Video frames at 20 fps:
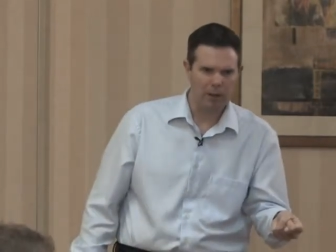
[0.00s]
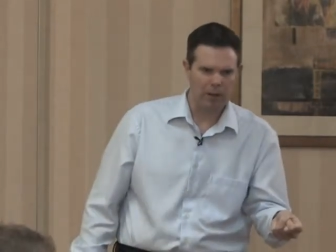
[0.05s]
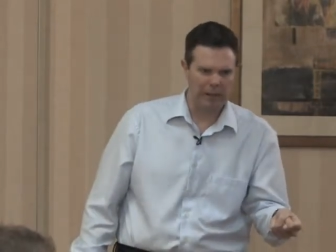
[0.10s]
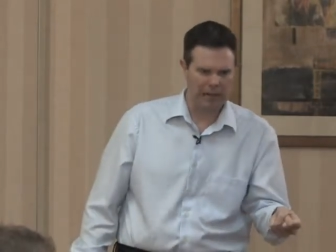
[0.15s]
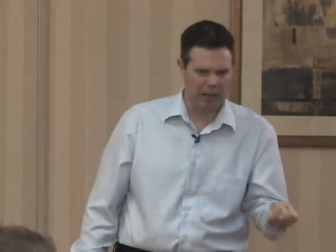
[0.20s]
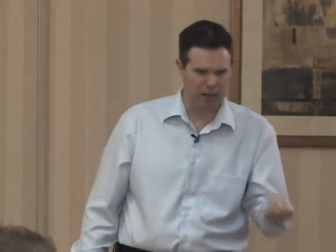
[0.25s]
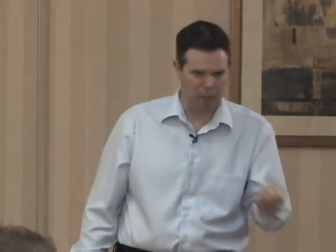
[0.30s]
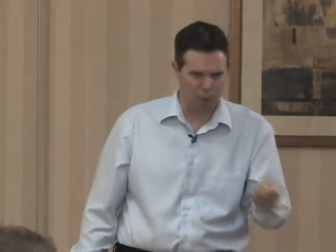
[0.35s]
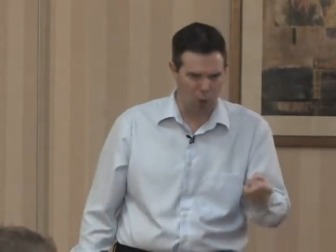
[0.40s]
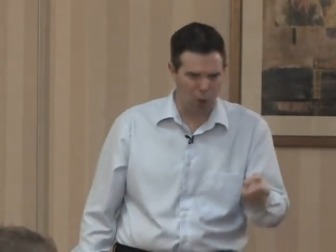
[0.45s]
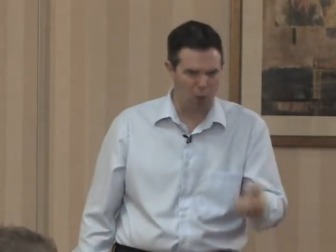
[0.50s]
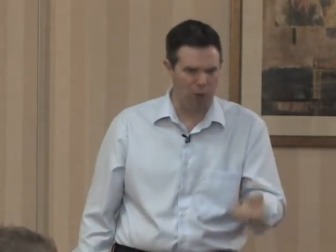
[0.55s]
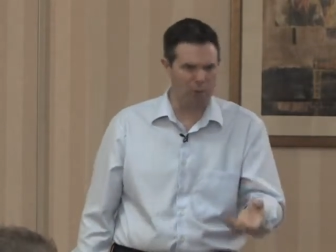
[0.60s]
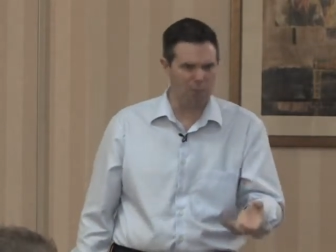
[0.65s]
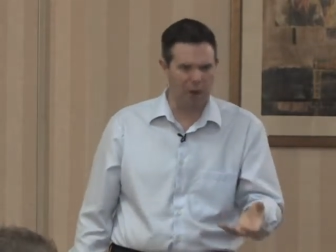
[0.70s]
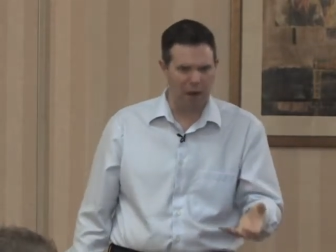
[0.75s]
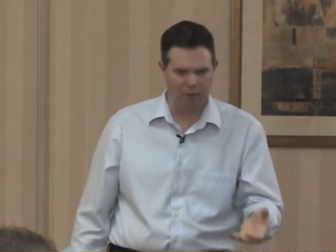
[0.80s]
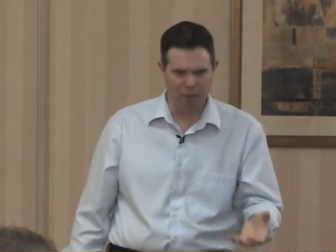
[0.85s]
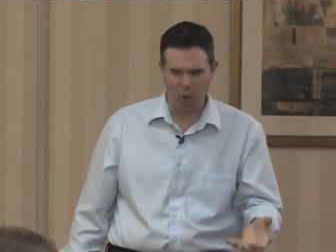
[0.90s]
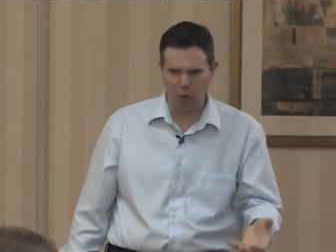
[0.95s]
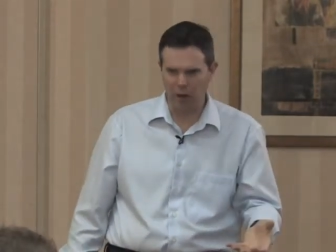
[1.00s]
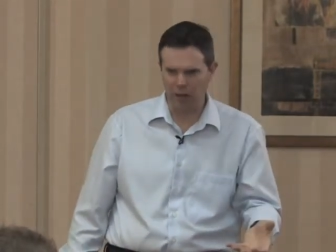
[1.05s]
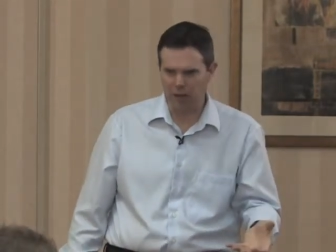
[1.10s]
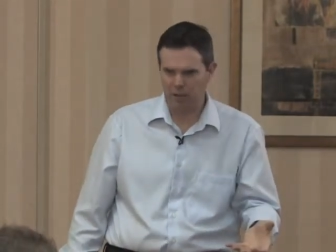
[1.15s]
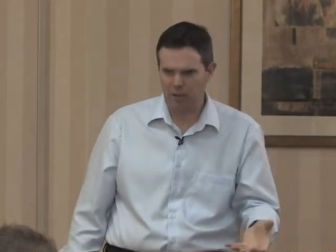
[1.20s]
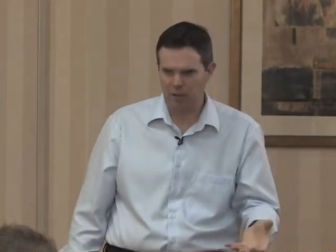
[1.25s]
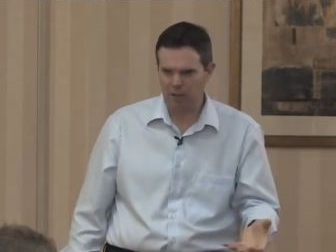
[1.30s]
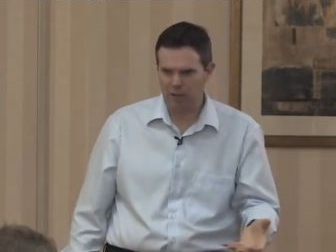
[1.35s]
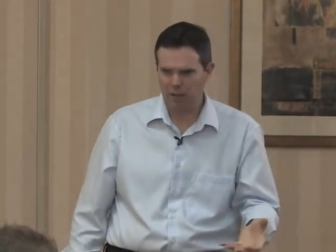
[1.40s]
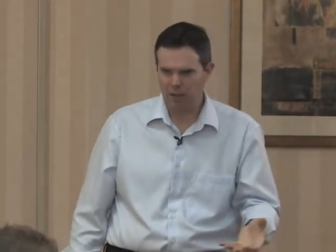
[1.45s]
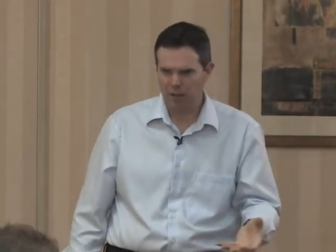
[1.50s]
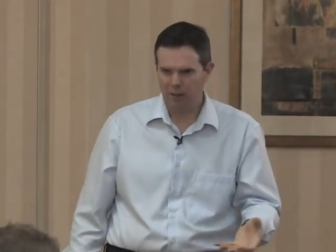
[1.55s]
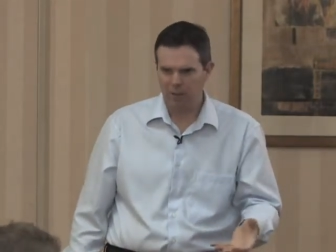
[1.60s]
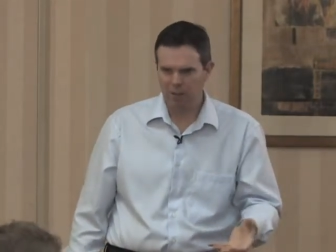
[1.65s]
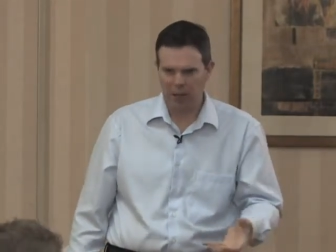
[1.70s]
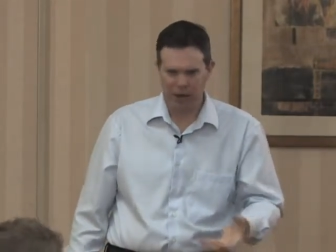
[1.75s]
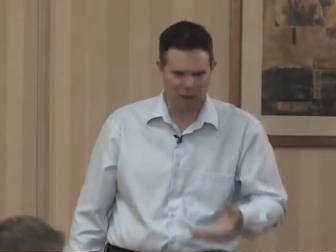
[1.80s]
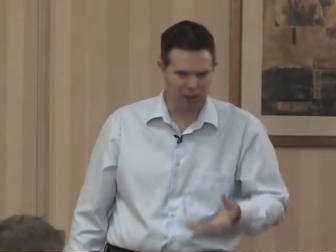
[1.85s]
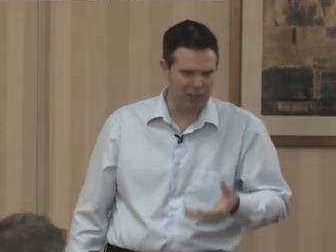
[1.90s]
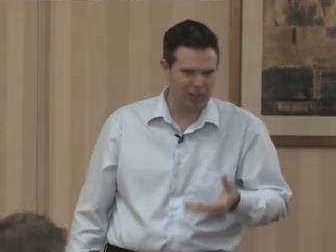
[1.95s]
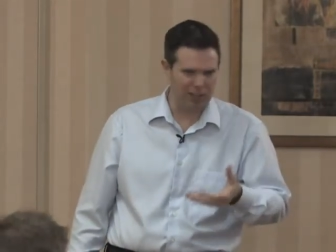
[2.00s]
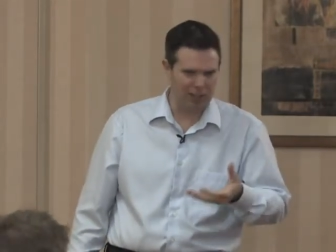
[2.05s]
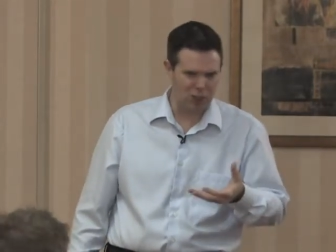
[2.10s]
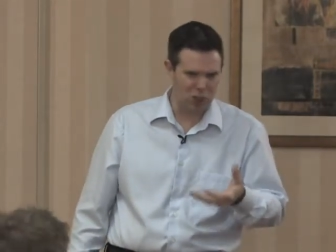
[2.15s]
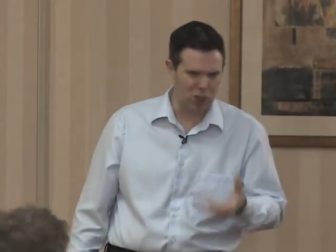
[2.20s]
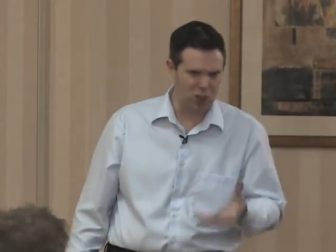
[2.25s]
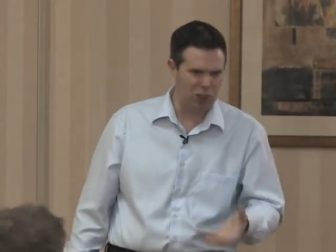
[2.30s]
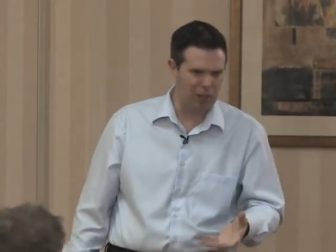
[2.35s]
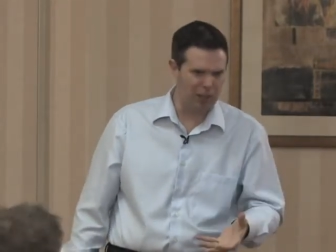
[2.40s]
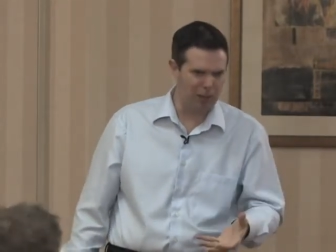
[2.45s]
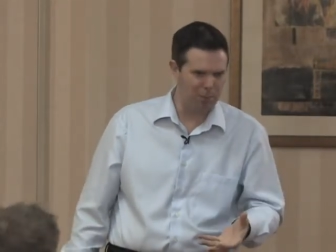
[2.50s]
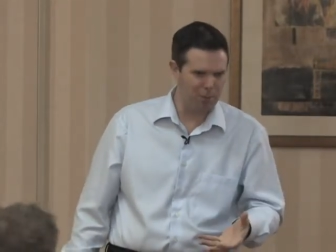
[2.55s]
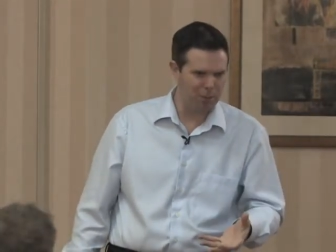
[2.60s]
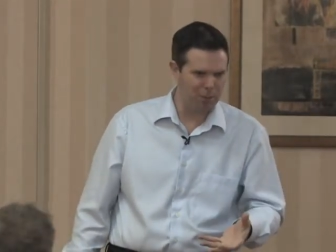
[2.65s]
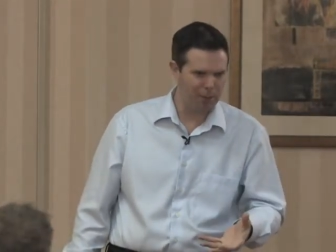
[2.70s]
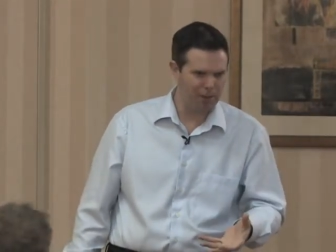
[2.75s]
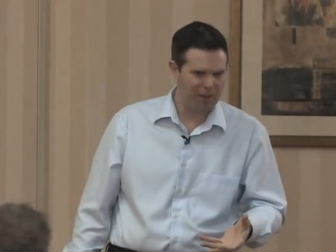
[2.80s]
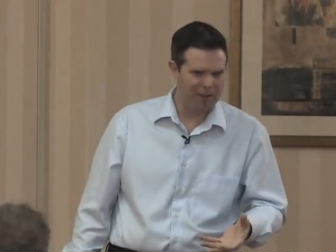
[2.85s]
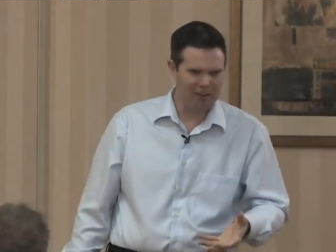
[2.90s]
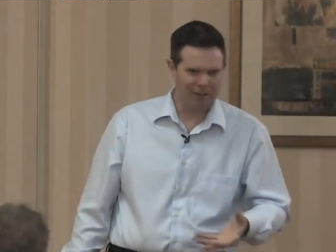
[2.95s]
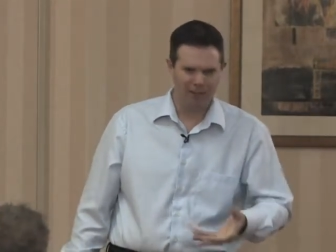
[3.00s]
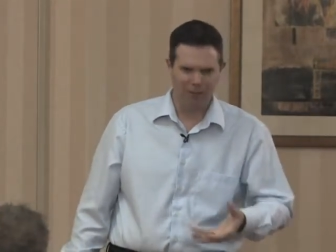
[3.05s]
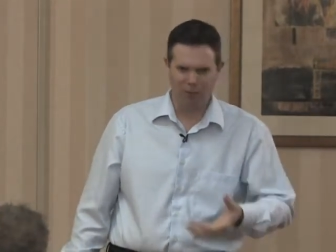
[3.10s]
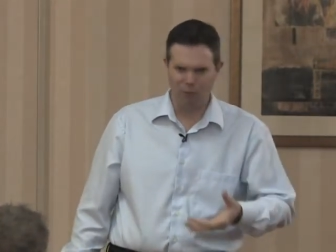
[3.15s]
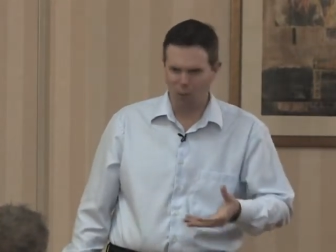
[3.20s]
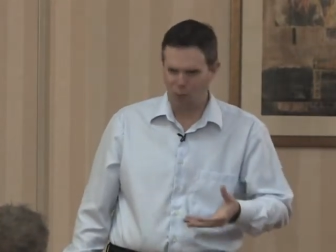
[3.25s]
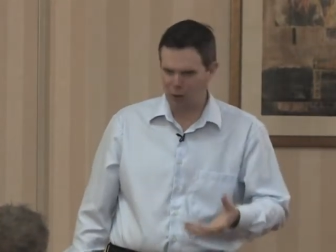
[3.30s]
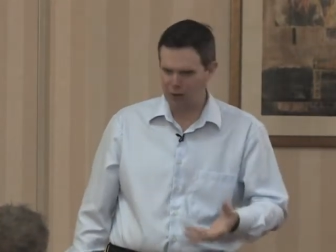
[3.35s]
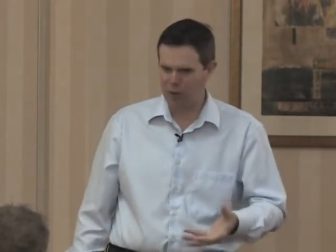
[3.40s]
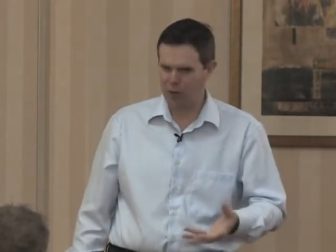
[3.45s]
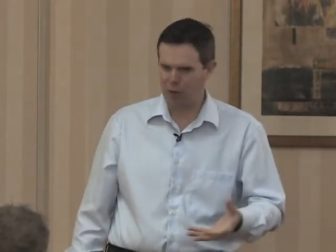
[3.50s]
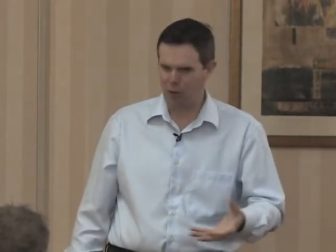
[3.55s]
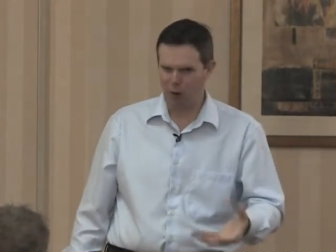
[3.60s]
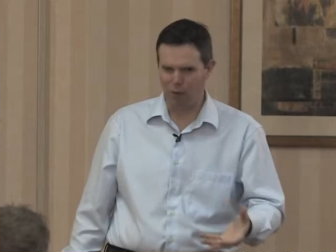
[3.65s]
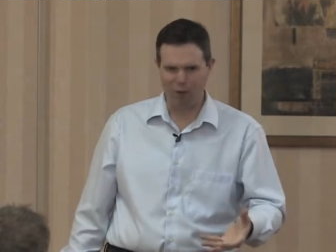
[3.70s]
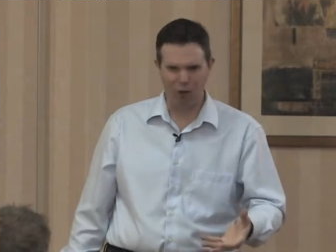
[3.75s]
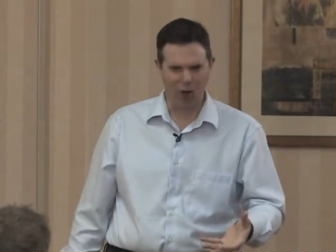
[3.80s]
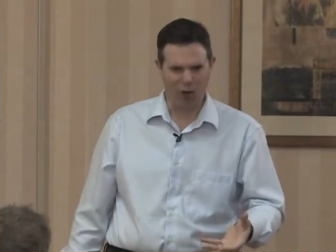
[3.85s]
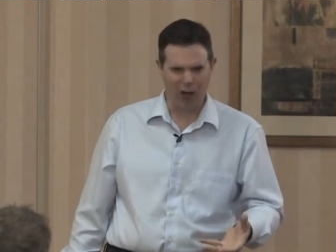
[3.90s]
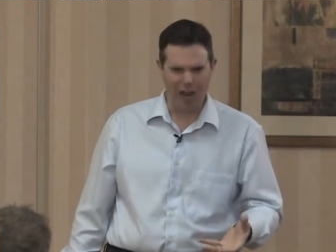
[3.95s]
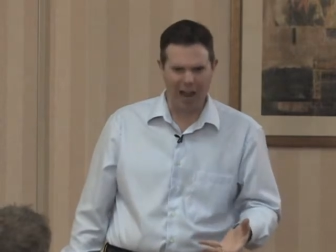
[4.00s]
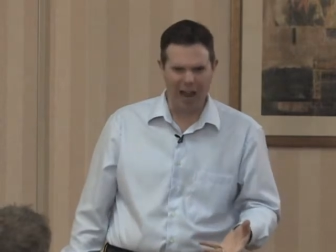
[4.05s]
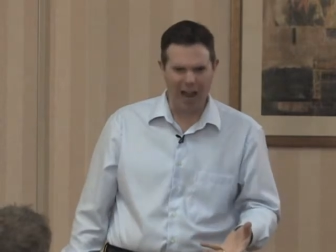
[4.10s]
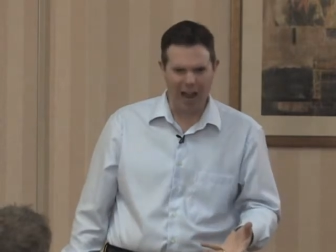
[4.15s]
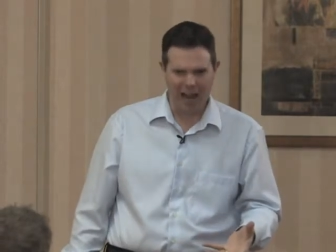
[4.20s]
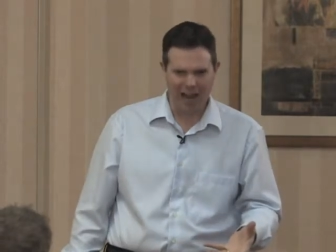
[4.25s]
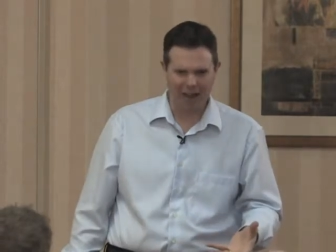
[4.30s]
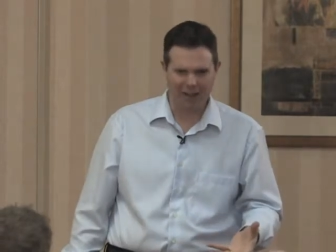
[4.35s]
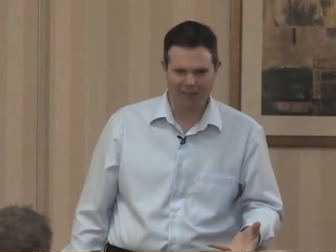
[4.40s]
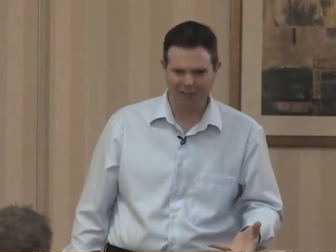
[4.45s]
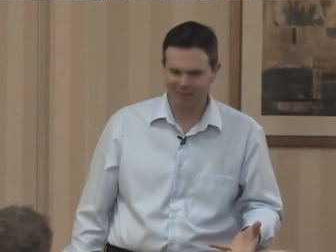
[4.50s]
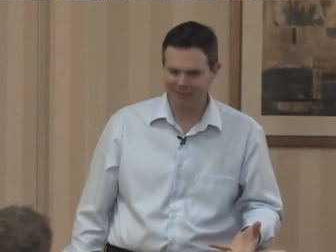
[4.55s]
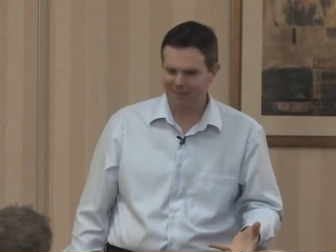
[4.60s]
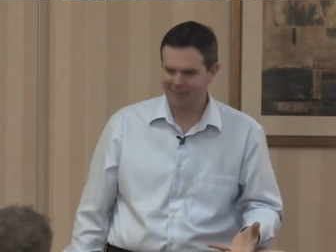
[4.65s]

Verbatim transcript: and I've lowered my voice down to this deep voiceover guy,